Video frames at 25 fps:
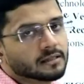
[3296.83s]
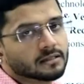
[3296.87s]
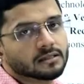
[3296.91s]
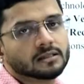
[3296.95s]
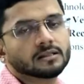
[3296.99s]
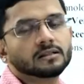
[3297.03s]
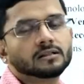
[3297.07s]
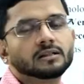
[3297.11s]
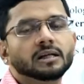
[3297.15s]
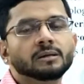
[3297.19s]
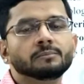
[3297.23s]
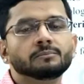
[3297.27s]

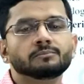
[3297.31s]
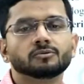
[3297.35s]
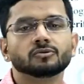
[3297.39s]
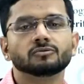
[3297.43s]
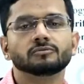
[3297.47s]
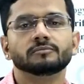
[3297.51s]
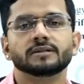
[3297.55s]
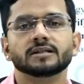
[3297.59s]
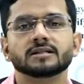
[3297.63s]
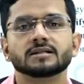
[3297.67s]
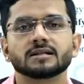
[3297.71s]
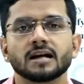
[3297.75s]
are the
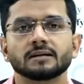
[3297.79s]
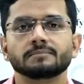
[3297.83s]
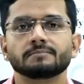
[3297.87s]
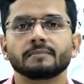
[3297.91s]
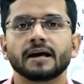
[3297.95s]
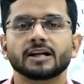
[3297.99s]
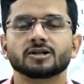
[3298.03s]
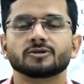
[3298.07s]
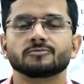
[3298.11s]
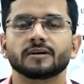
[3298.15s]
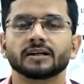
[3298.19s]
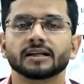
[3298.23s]
improvements
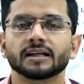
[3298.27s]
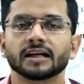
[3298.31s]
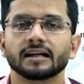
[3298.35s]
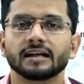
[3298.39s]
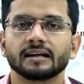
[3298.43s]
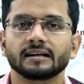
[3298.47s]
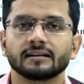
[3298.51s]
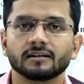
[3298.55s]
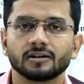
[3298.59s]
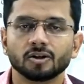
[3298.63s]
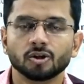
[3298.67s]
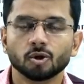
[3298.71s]
that
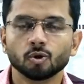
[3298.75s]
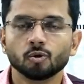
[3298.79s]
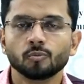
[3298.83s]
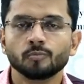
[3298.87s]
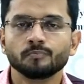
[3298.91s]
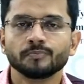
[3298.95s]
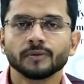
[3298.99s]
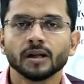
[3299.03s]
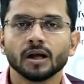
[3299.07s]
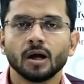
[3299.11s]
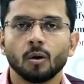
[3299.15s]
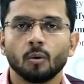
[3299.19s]
management can
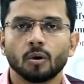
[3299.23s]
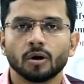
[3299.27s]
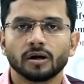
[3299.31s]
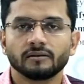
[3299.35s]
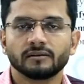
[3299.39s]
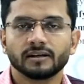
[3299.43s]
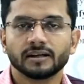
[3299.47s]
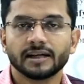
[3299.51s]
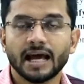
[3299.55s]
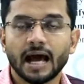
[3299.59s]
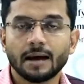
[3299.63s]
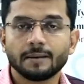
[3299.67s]
do,
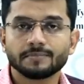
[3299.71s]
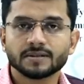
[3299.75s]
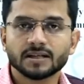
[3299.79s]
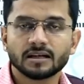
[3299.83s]
whatever